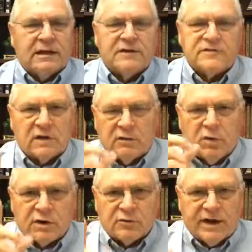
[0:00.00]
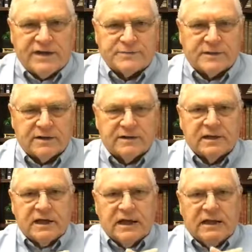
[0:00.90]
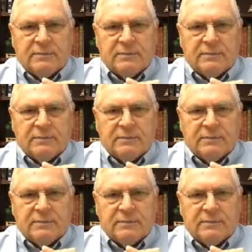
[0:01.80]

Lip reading: there's only one race, but he